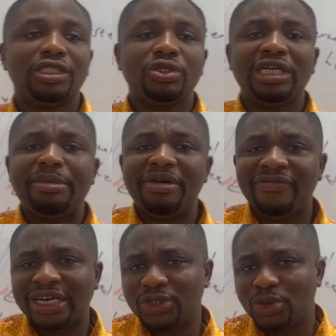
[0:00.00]
should there be
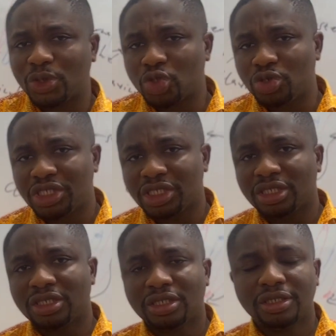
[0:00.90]

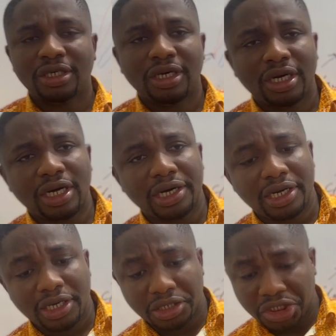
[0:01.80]
vasoconstriction
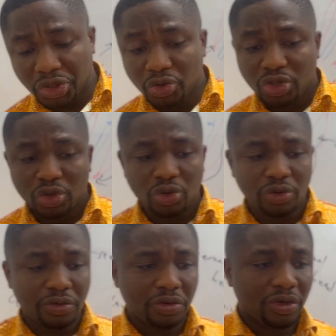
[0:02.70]
due
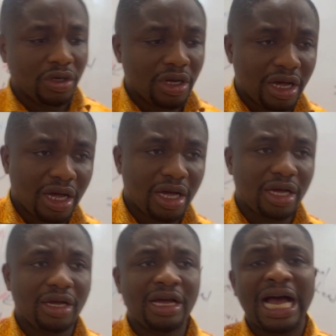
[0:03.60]
to
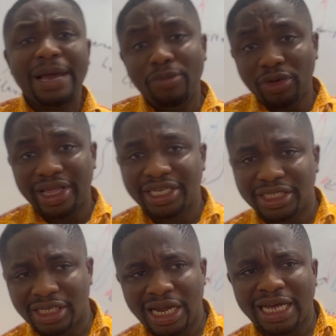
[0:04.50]

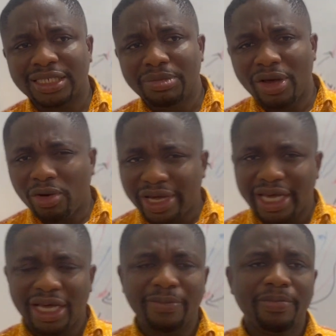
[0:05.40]
hypotension, as may
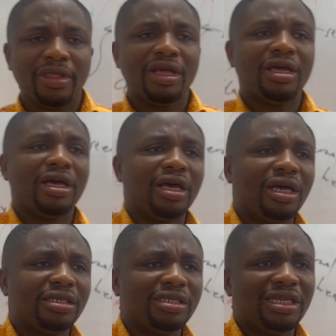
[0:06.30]
occur
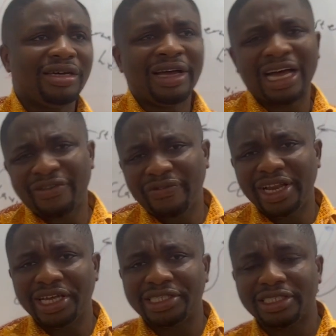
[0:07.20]
in heart
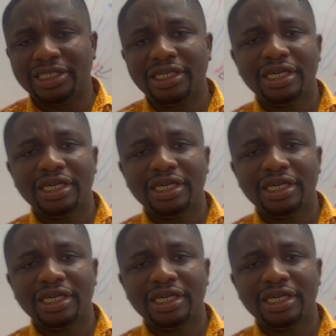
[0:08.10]
failures,